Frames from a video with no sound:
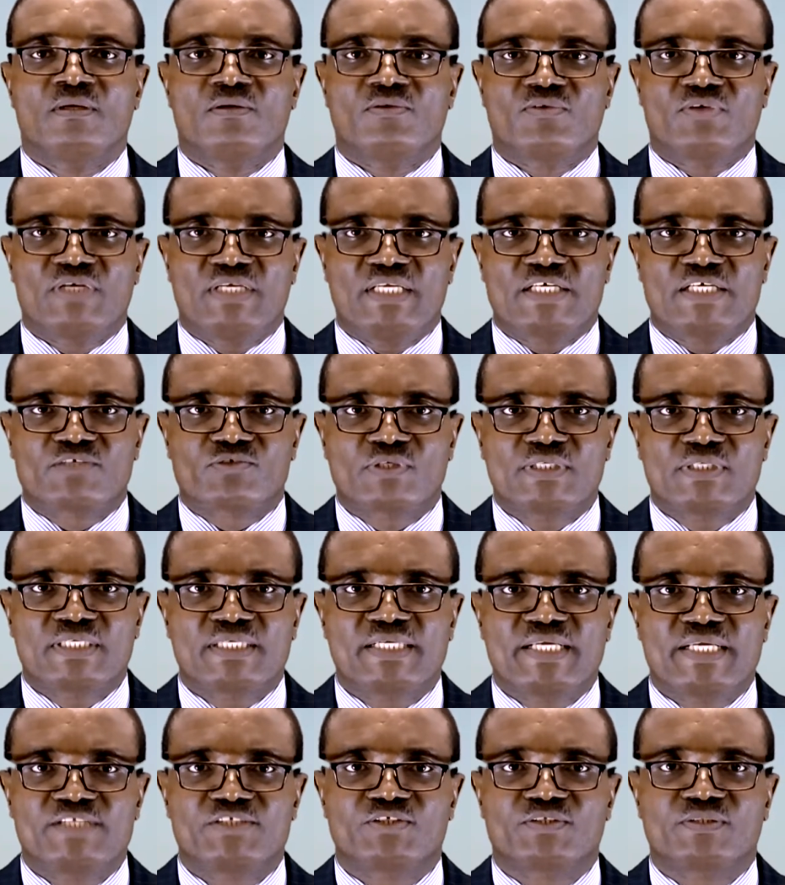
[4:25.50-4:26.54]
The electronic
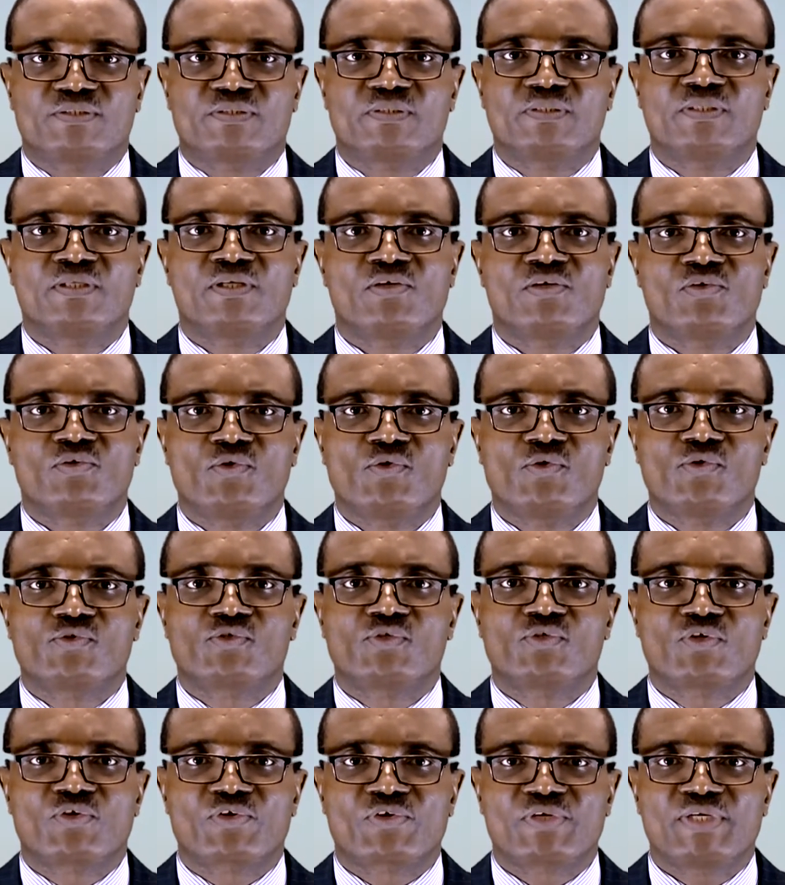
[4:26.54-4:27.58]
ledger used
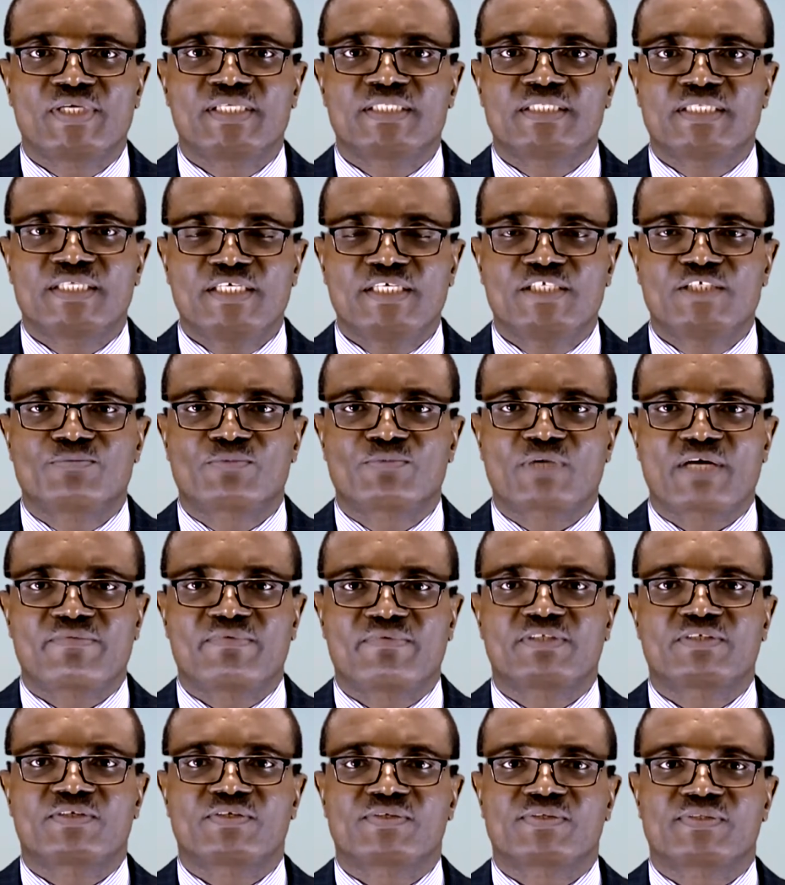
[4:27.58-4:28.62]
to create each
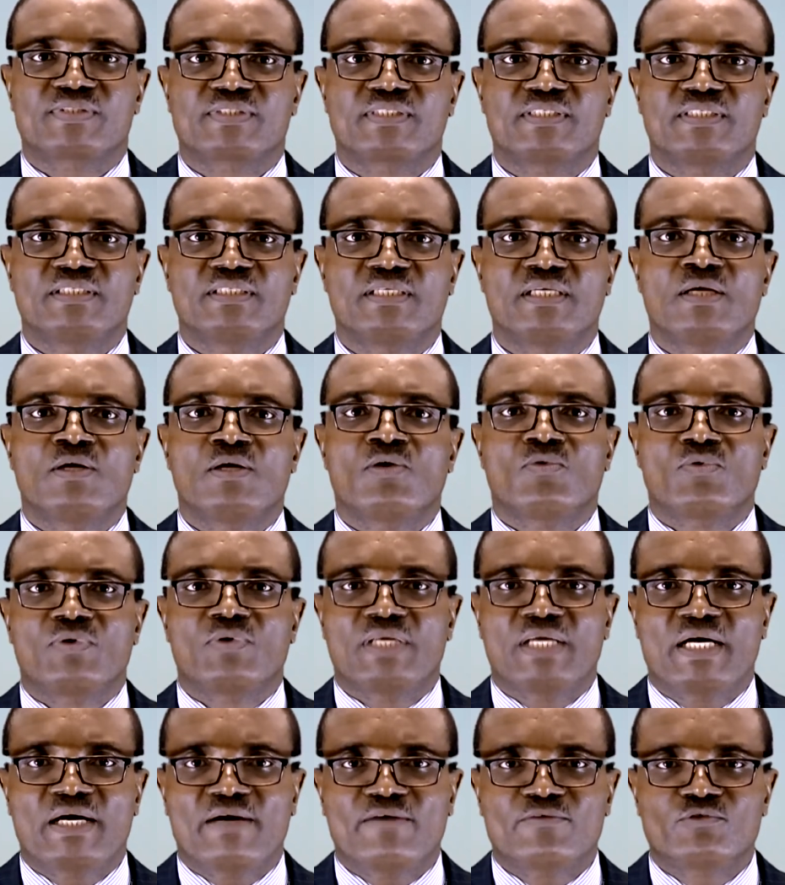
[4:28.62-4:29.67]
private currency will
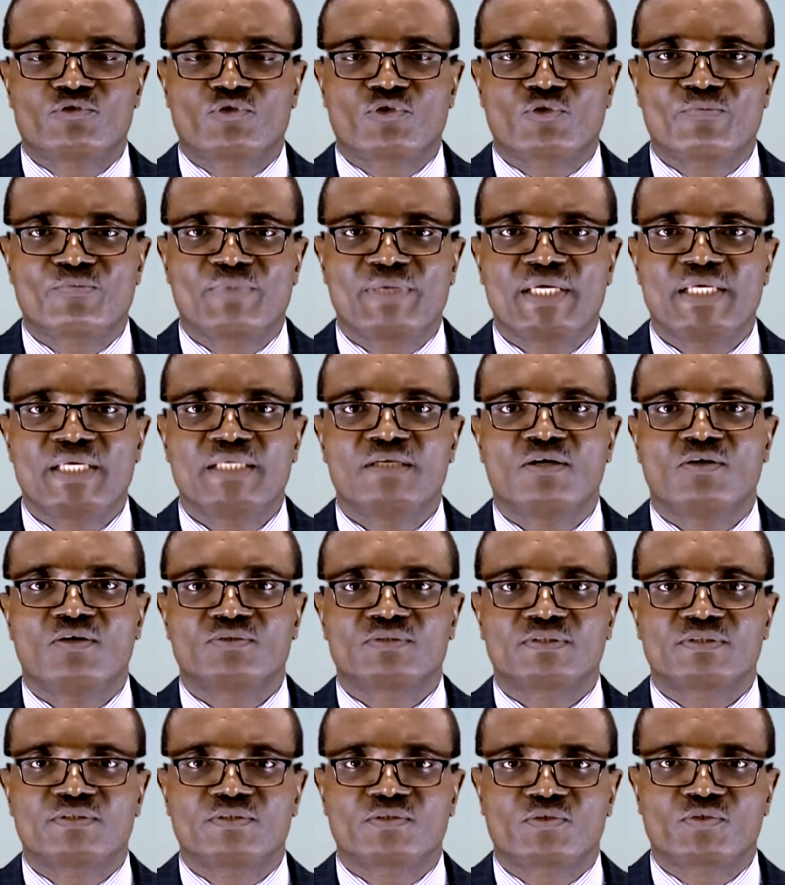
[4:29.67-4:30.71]
have to remain
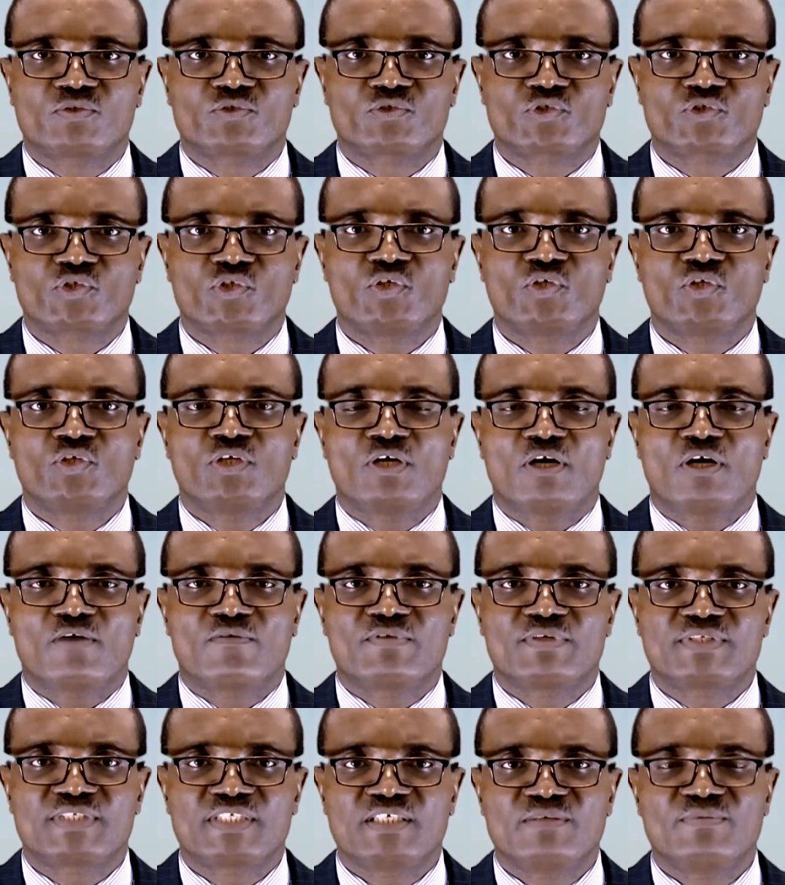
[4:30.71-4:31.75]
under the control of
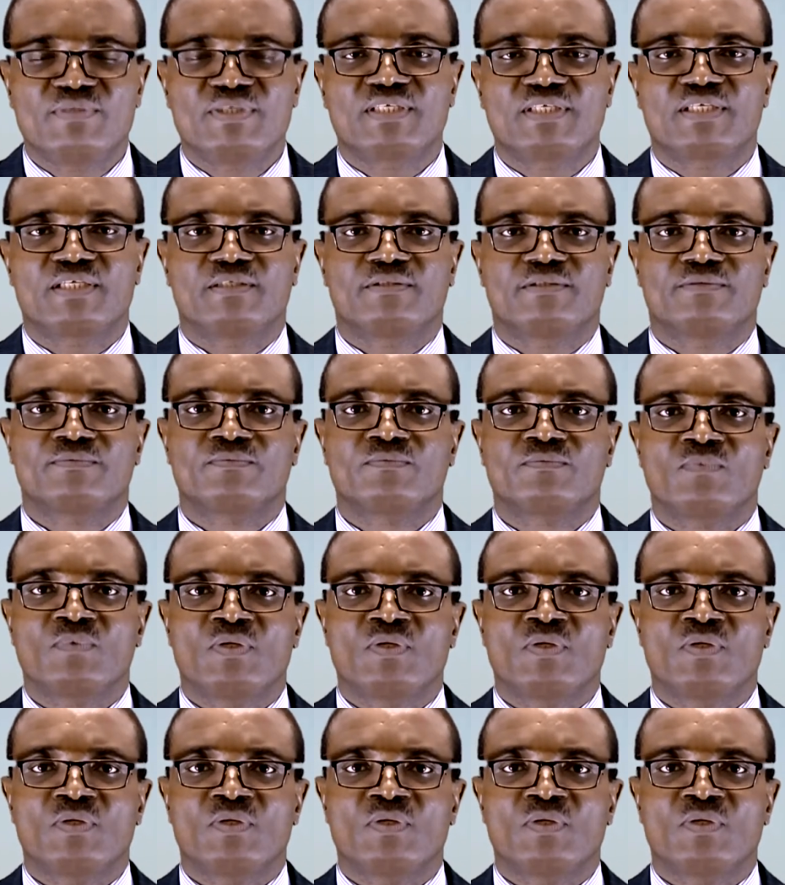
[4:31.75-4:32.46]
the CBK,